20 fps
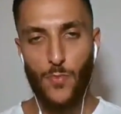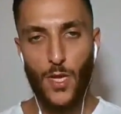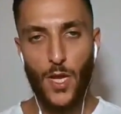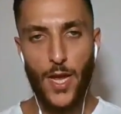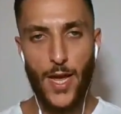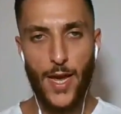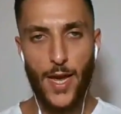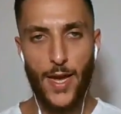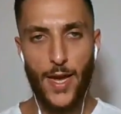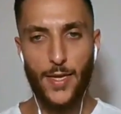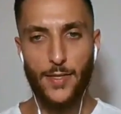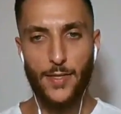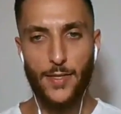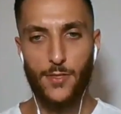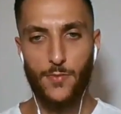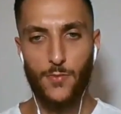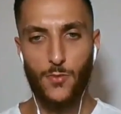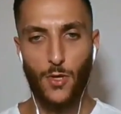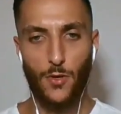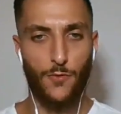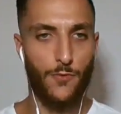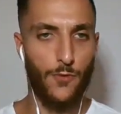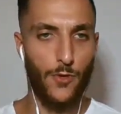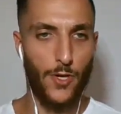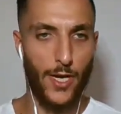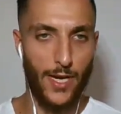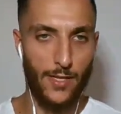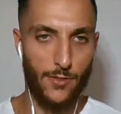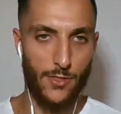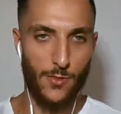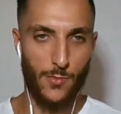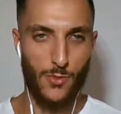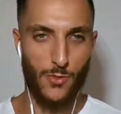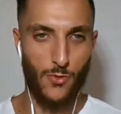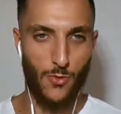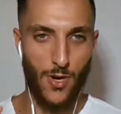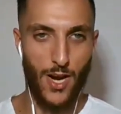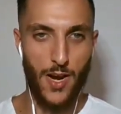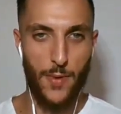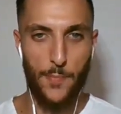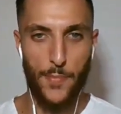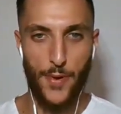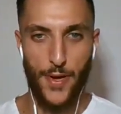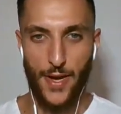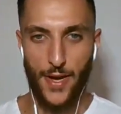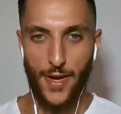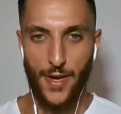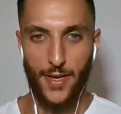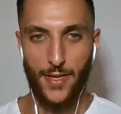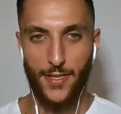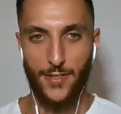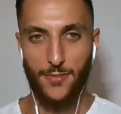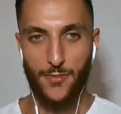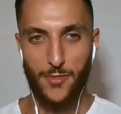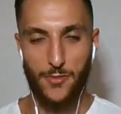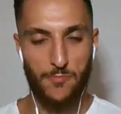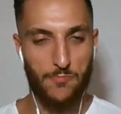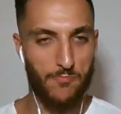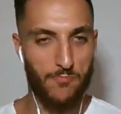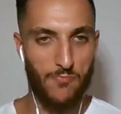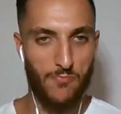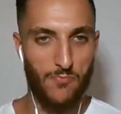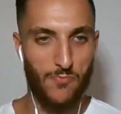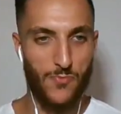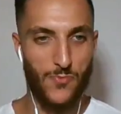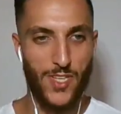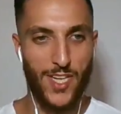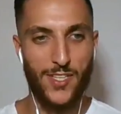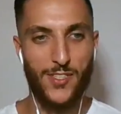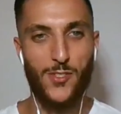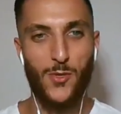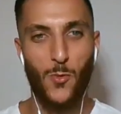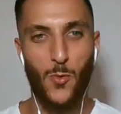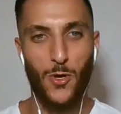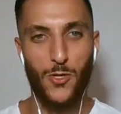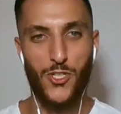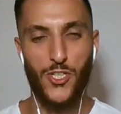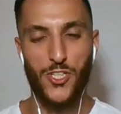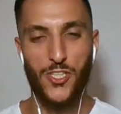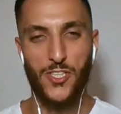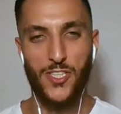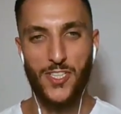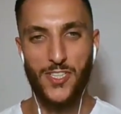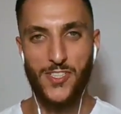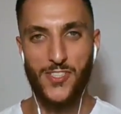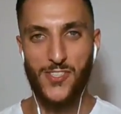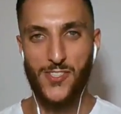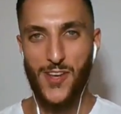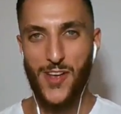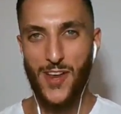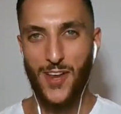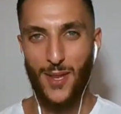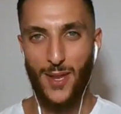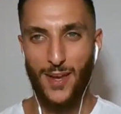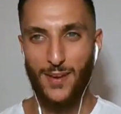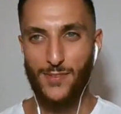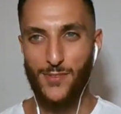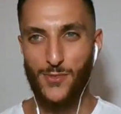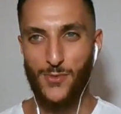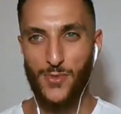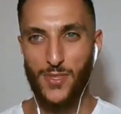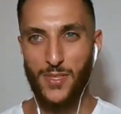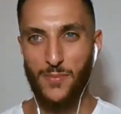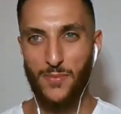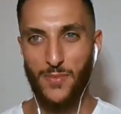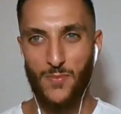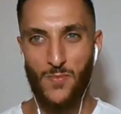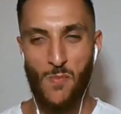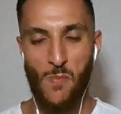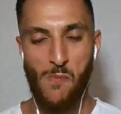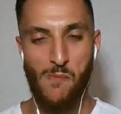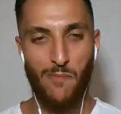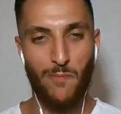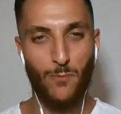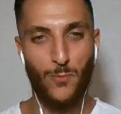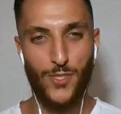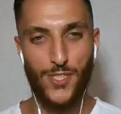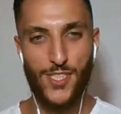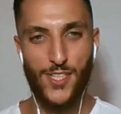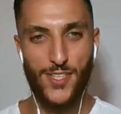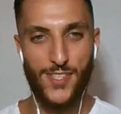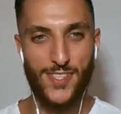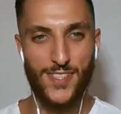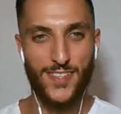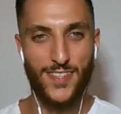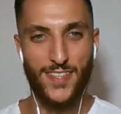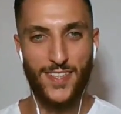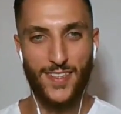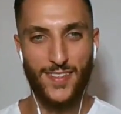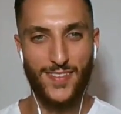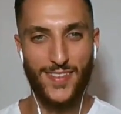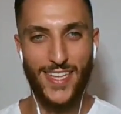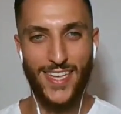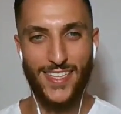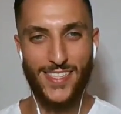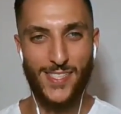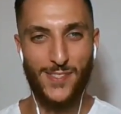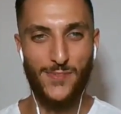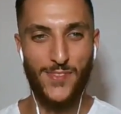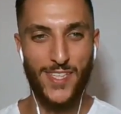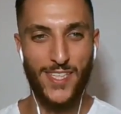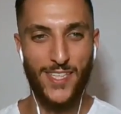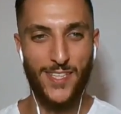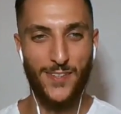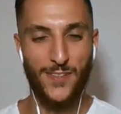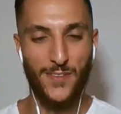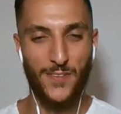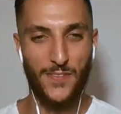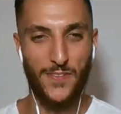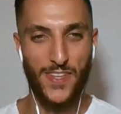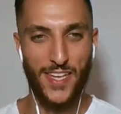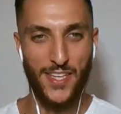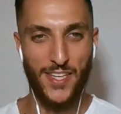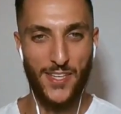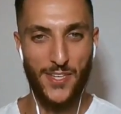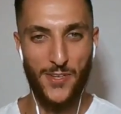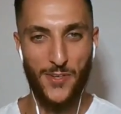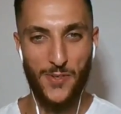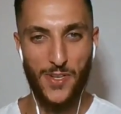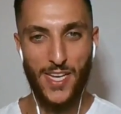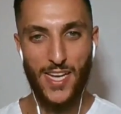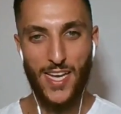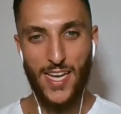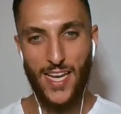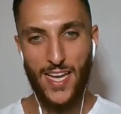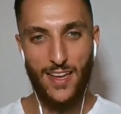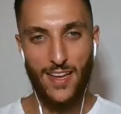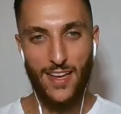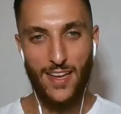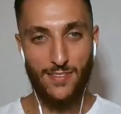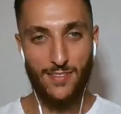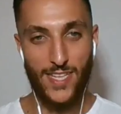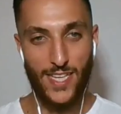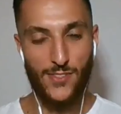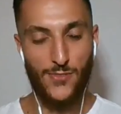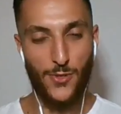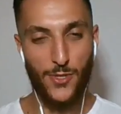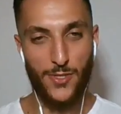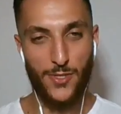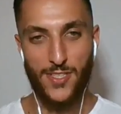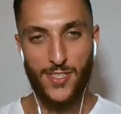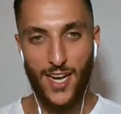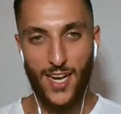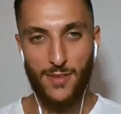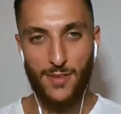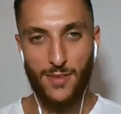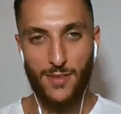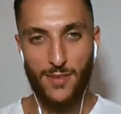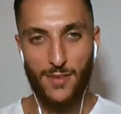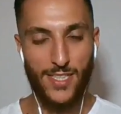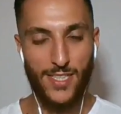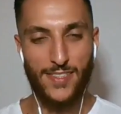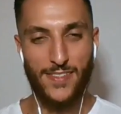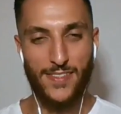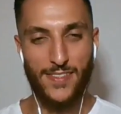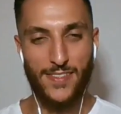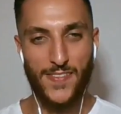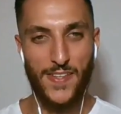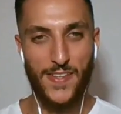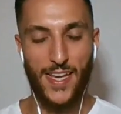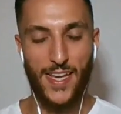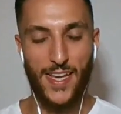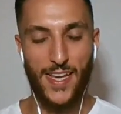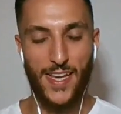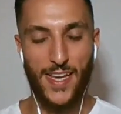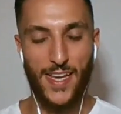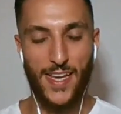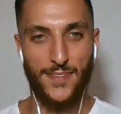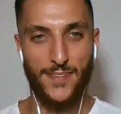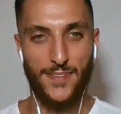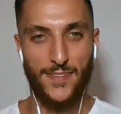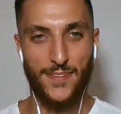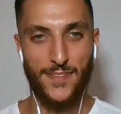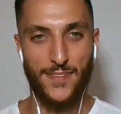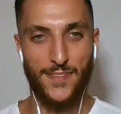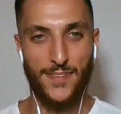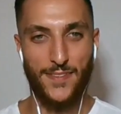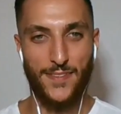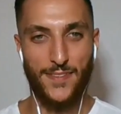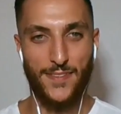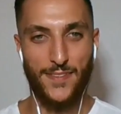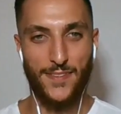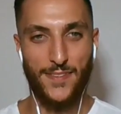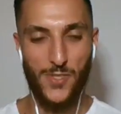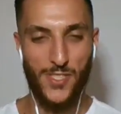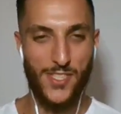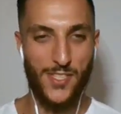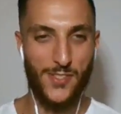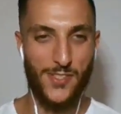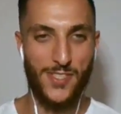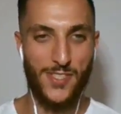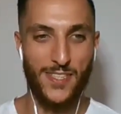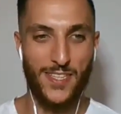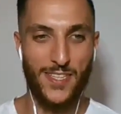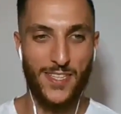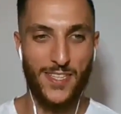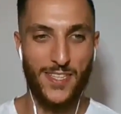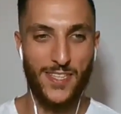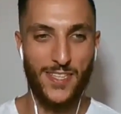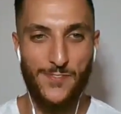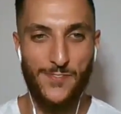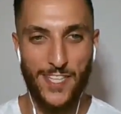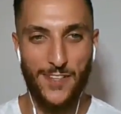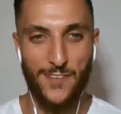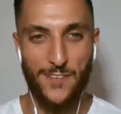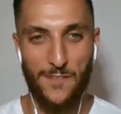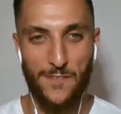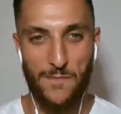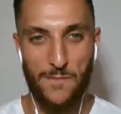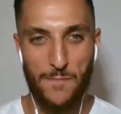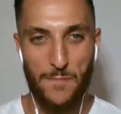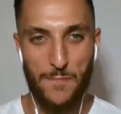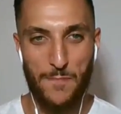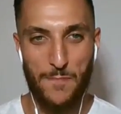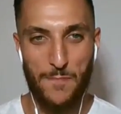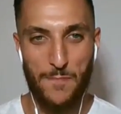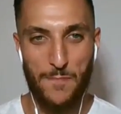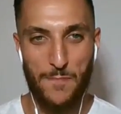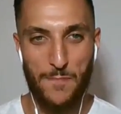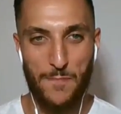And don't forget to subscribe, and thanks for watching this live stream. We see us in the next video. Thank you. Thanks for your time, Ian, and we see us in the next video. Thank you.